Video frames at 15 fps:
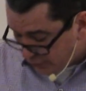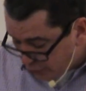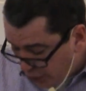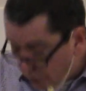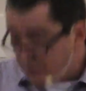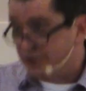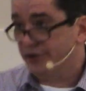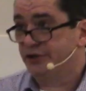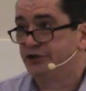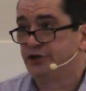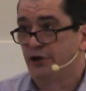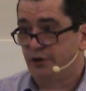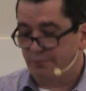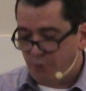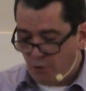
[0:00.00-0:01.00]
locusts,
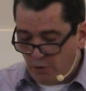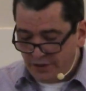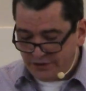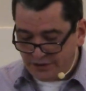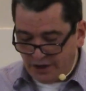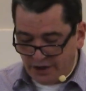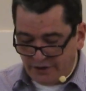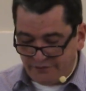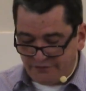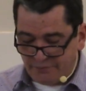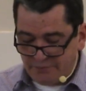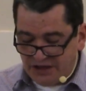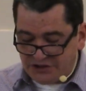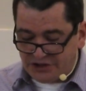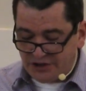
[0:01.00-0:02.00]
so the point of
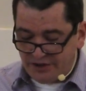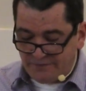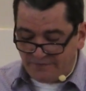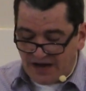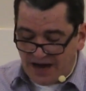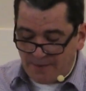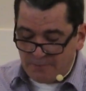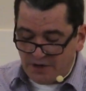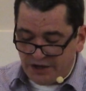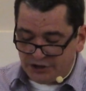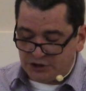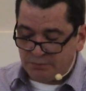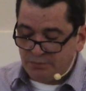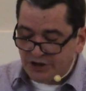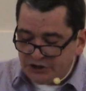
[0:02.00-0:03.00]
mentioning five
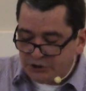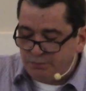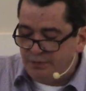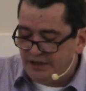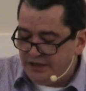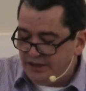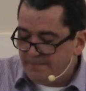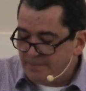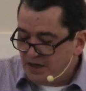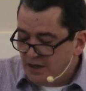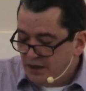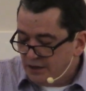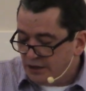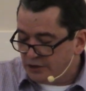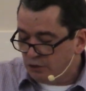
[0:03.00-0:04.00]
months must be
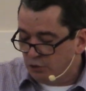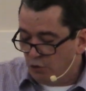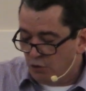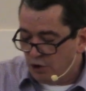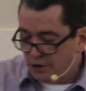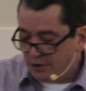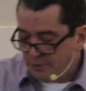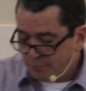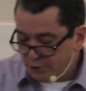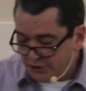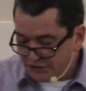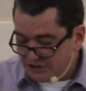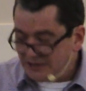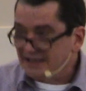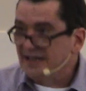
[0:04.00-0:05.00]
that the Lord
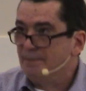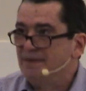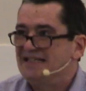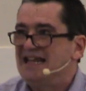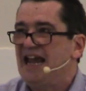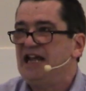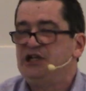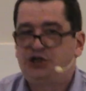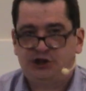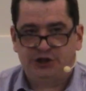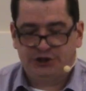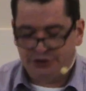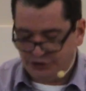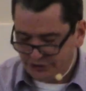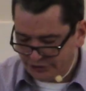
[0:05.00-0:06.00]
puts
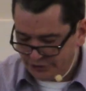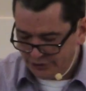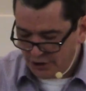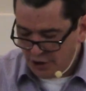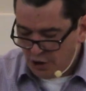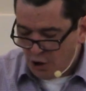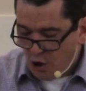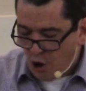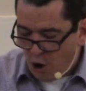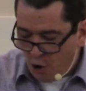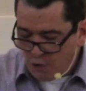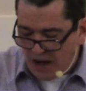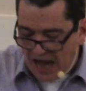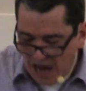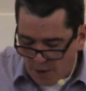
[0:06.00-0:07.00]
limitations
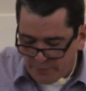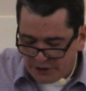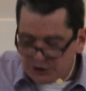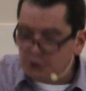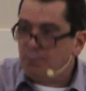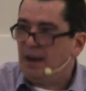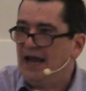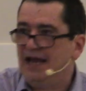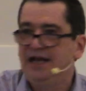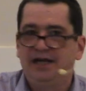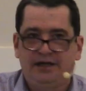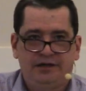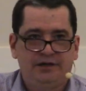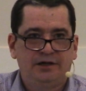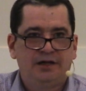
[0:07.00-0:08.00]
on how much
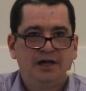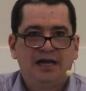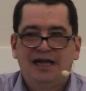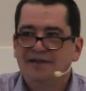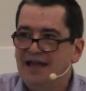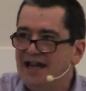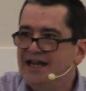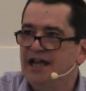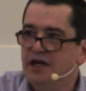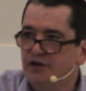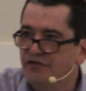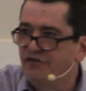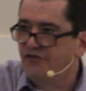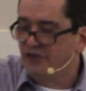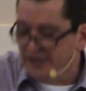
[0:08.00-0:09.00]
pain they can
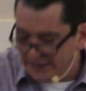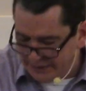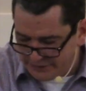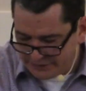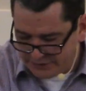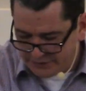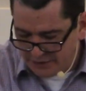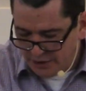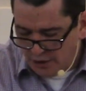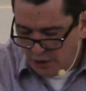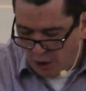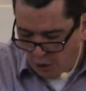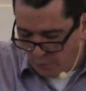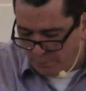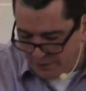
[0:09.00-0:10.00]
afflict on